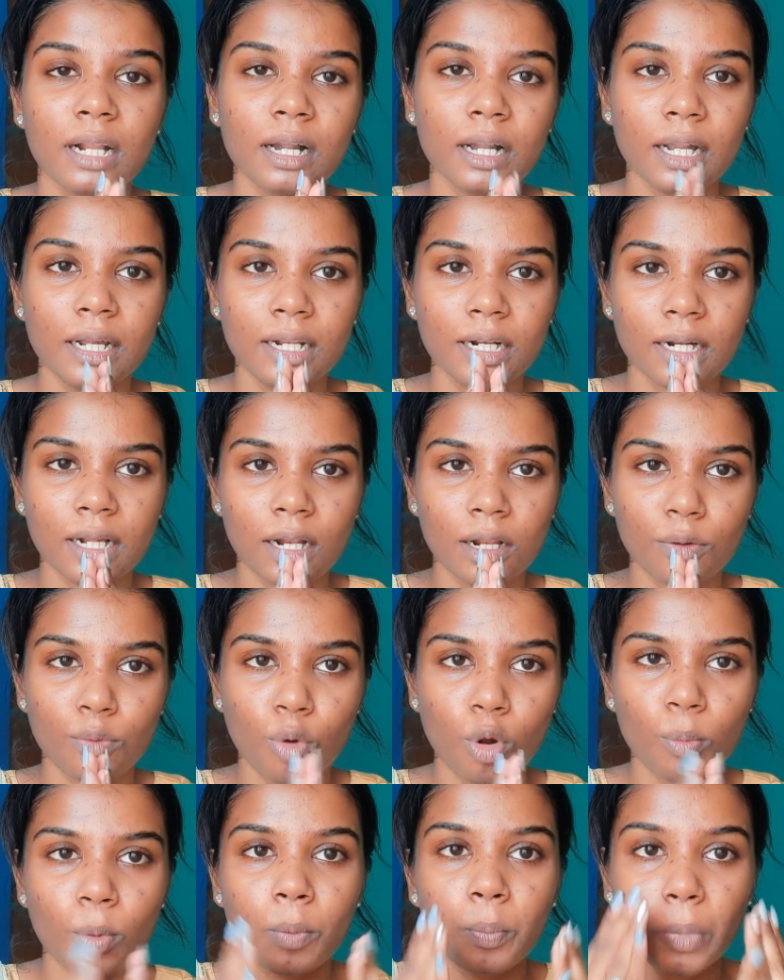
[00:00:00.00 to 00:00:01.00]
Then,
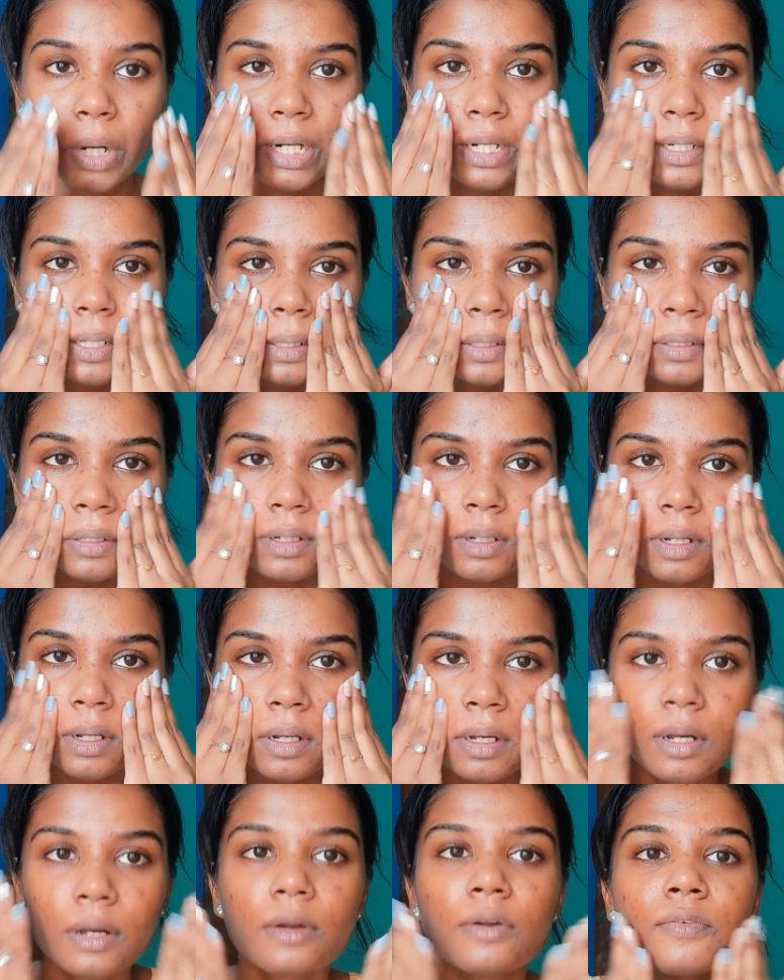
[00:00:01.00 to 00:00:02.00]
I will warm
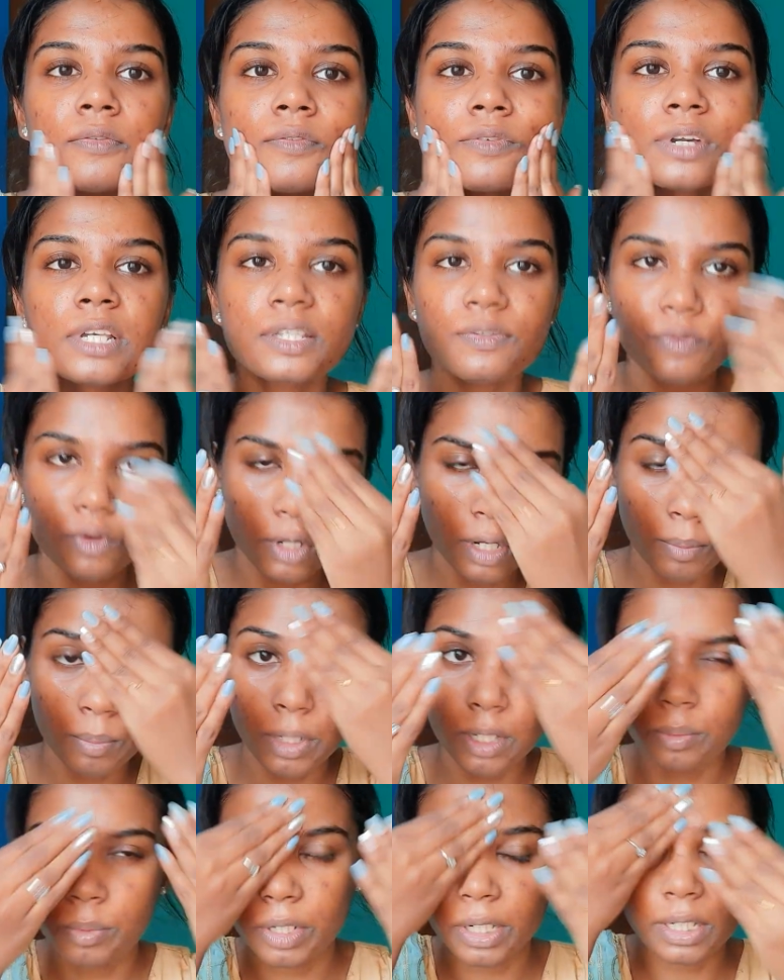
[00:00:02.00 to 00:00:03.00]
up face
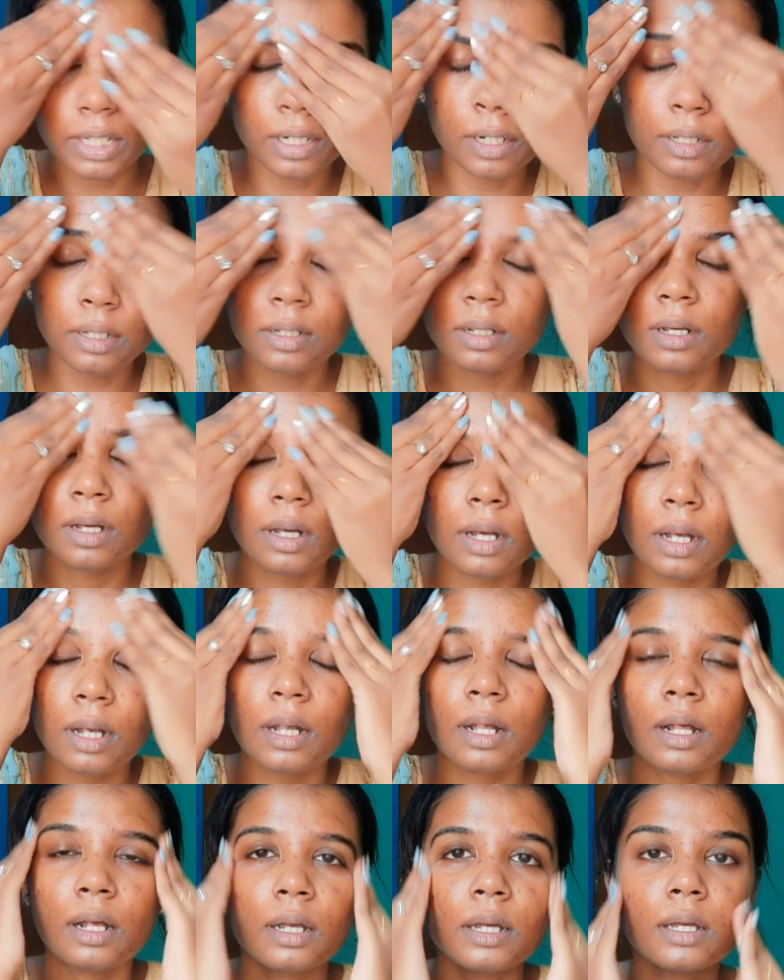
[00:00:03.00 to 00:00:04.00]
to apply panikiren.
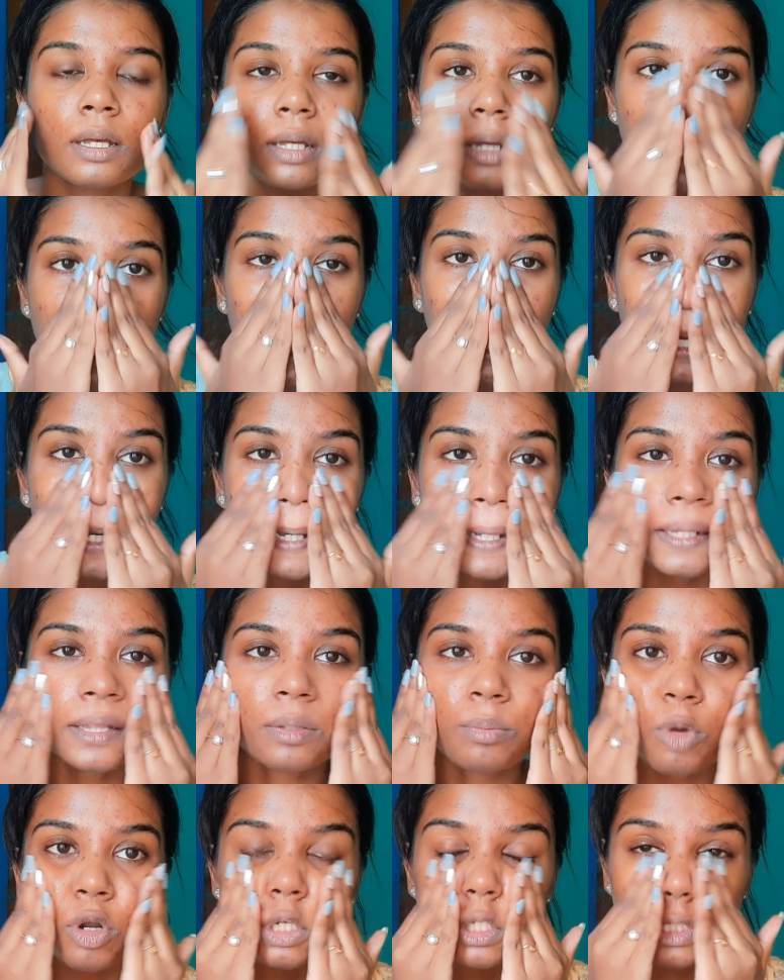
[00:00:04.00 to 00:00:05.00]

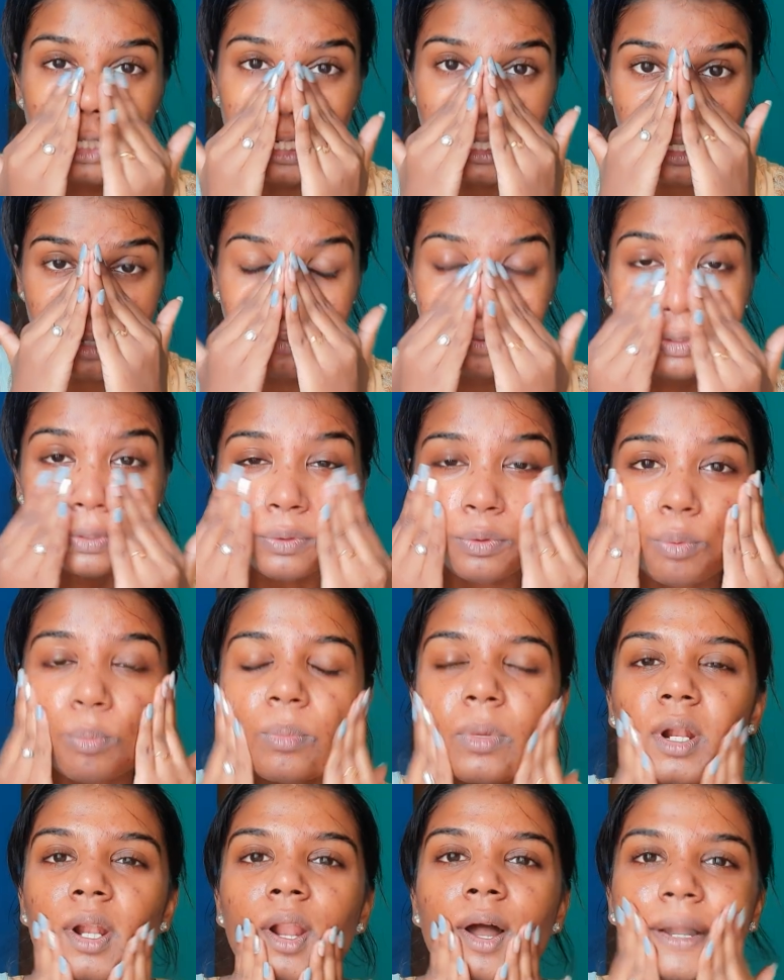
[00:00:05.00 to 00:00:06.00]
The moisturizer
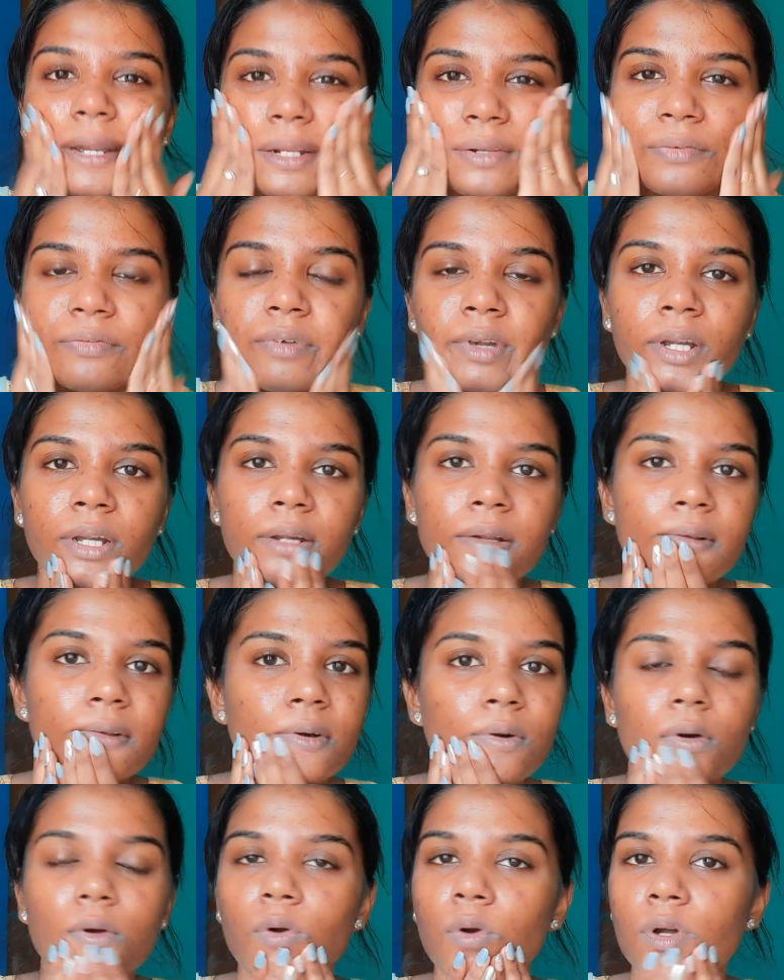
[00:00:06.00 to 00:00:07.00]
vandu romba light
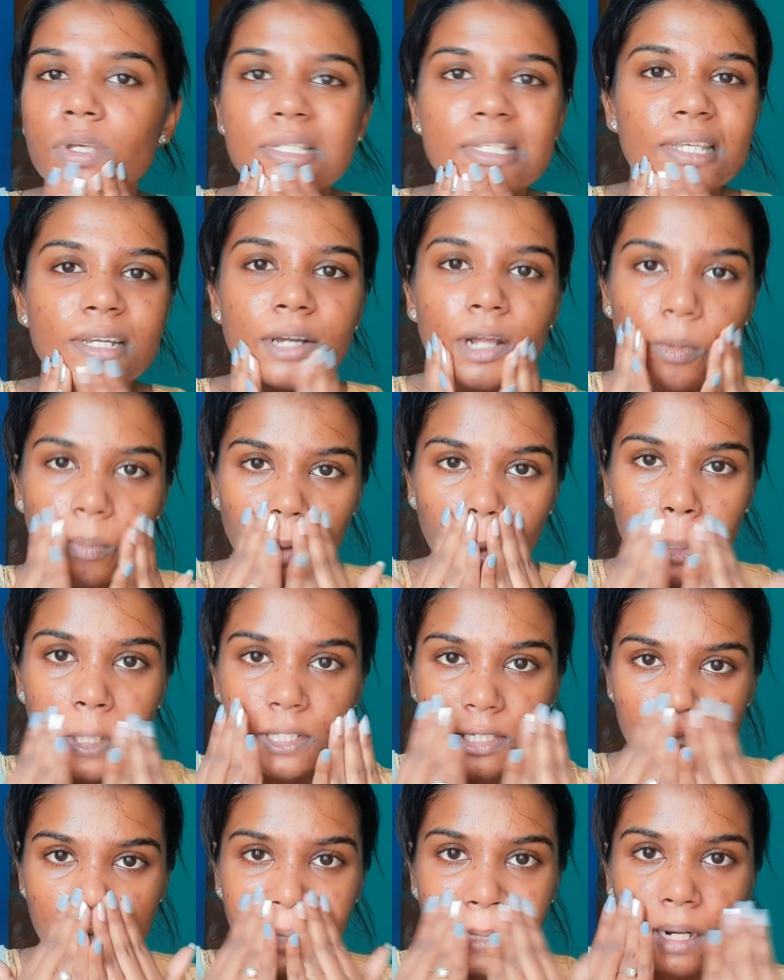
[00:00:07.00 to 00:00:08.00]
weight
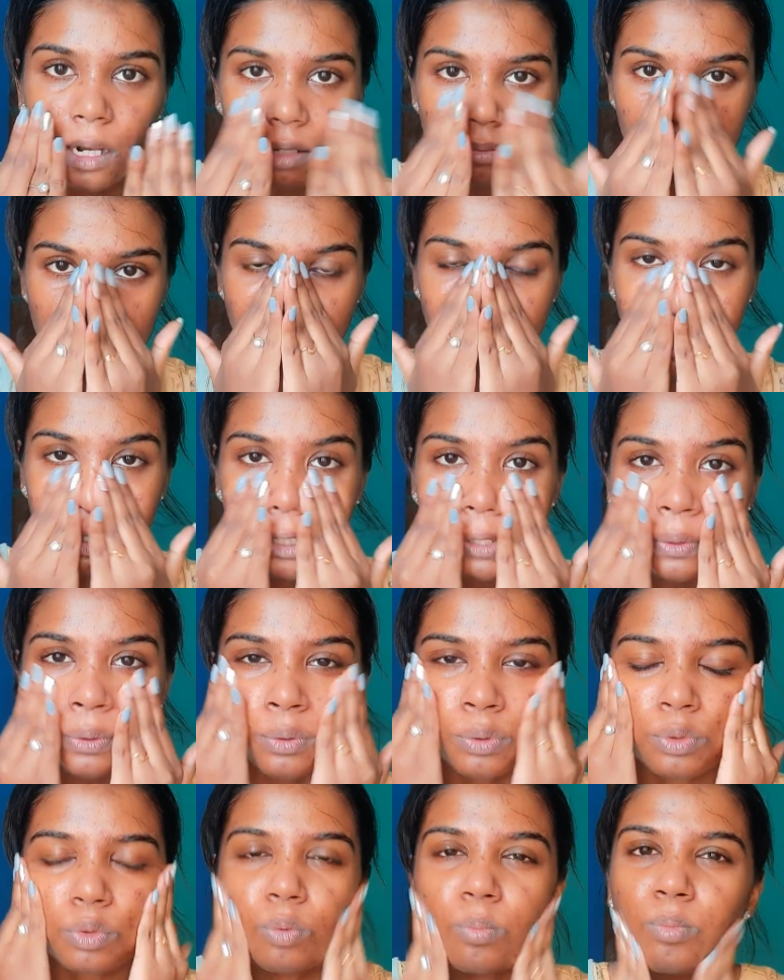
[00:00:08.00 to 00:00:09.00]
sikkaram avanga skin la absorb
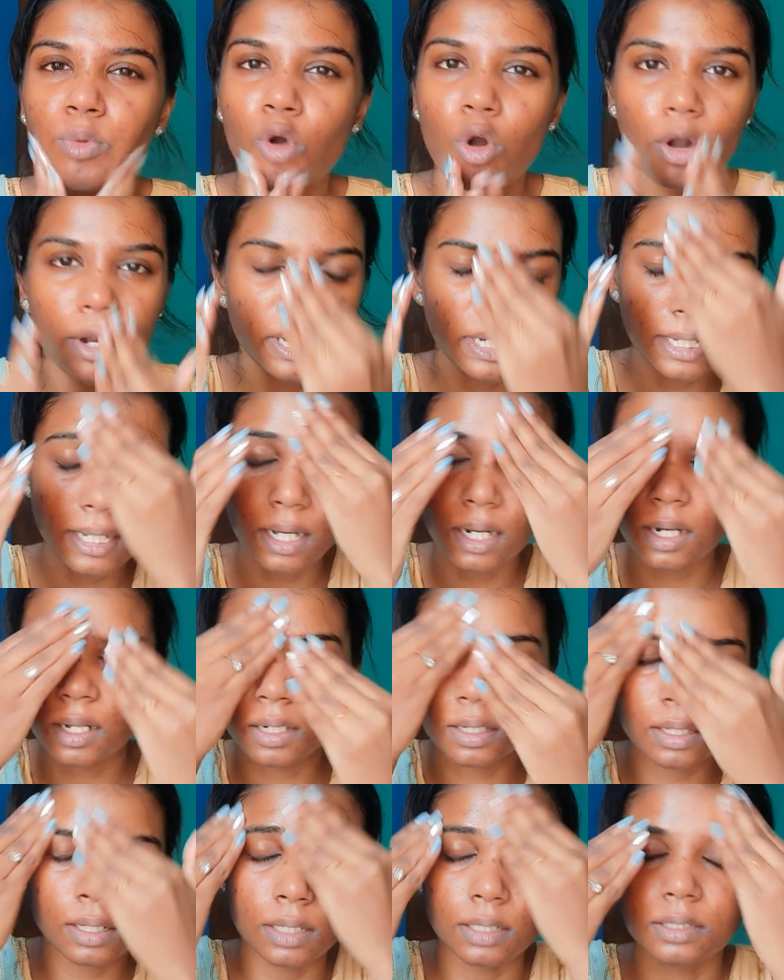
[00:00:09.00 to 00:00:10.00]
aayidum romba
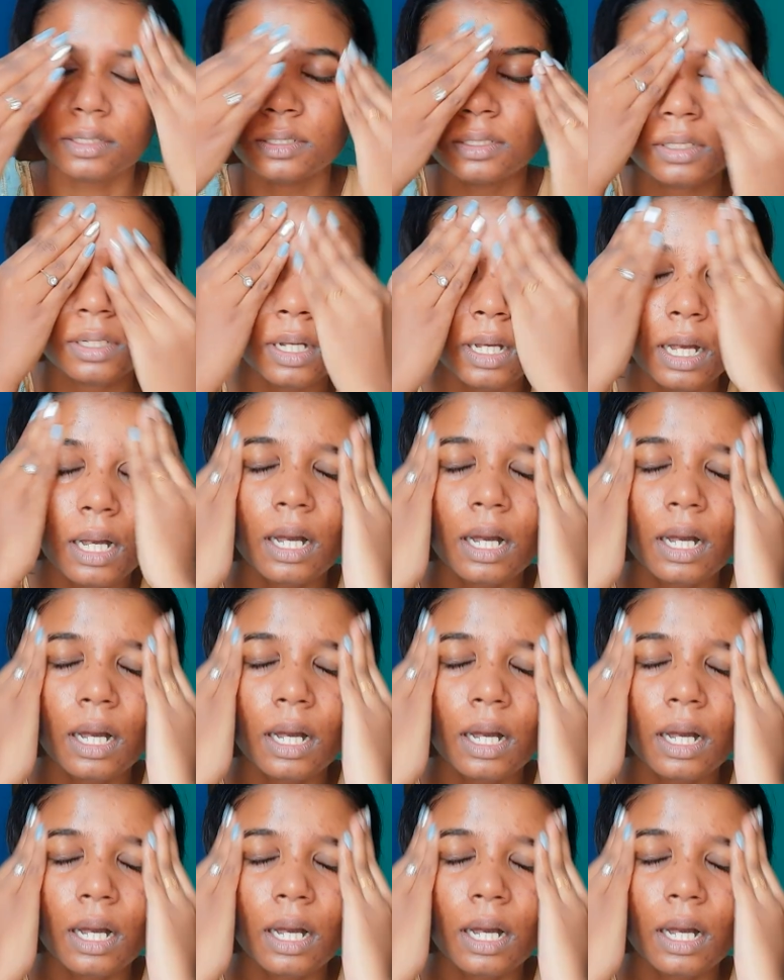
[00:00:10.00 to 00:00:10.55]
oily ah irukadhu.